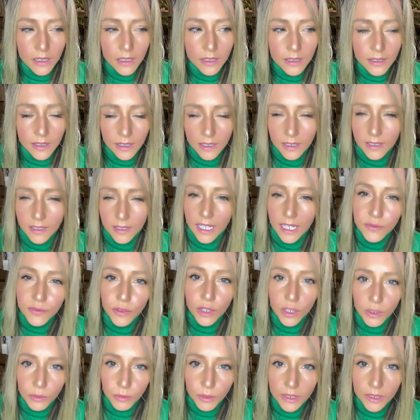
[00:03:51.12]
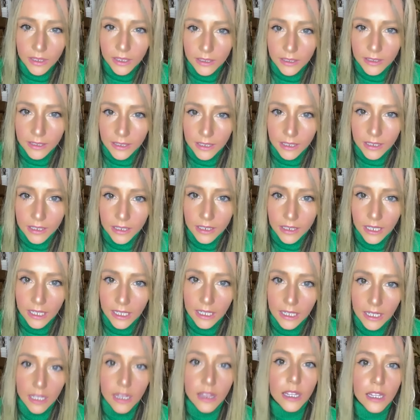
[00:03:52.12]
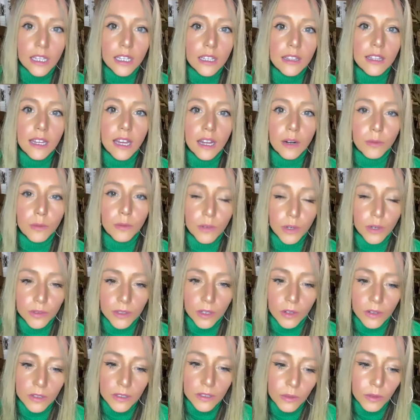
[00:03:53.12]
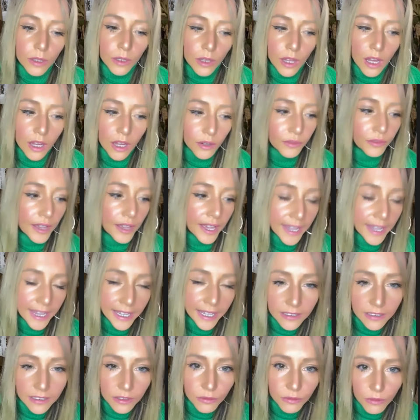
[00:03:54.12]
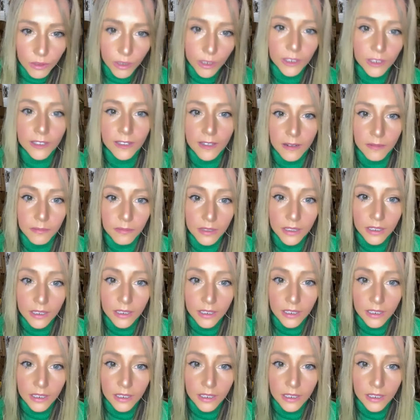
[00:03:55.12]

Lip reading: successful in what they did, and I think that rose also a lot of hate towards them.